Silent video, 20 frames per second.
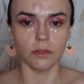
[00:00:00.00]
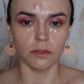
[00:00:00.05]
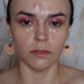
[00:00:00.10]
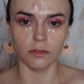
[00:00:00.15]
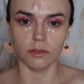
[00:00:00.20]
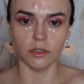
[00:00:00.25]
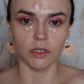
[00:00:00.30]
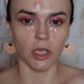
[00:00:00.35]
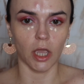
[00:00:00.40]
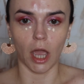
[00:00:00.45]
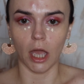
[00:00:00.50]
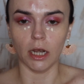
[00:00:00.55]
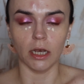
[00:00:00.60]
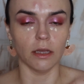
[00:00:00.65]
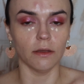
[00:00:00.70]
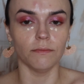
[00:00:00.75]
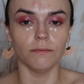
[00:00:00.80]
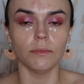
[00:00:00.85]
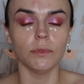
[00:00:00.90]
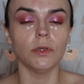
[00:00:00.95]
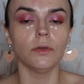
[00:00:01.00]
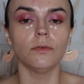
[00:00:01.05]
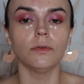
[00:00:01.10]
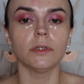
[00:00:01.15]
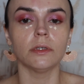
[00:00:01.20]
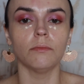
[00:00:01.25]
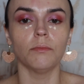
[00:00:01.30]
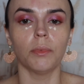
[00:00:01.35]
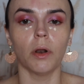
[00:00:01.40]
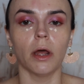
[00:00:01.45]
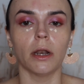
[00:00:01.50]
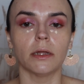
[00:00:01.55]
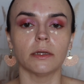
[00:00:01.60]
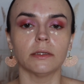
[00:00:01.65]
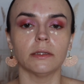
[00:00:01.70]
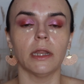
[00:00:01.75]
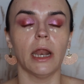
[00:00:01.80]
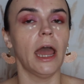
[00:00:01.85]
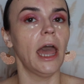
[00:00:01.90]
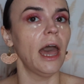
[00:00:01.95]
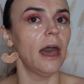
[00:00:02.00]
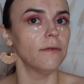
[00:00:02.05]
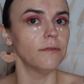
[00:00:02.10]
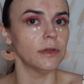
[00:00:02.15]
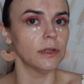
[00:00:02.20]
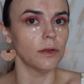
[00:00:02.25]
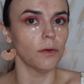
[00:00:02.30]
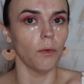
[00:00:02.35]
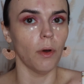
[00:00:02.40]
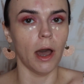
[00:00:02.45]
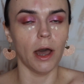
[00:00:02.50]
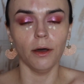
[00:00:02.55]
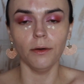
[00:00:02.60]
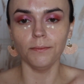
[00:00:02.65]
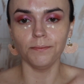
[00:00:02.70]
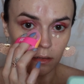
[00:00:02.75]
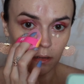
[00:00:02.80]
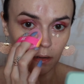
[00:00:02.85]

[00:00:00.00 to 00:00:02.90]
Just to kind of use some products that I haven't in a while.